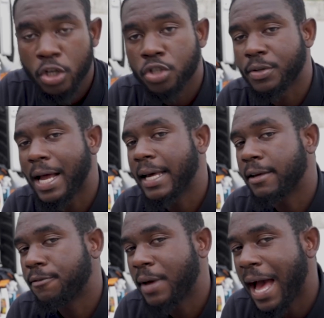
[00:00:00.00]
So now
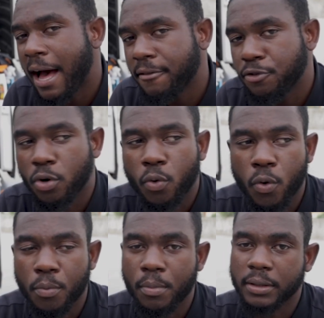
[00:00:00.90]
if you have your
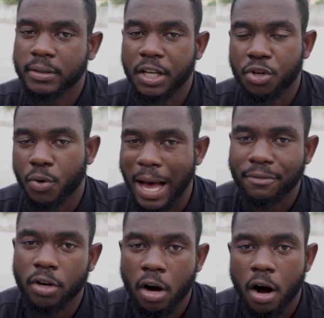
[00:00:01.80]
equipment and you
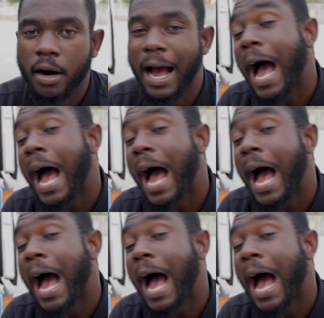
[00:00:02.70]
have your car,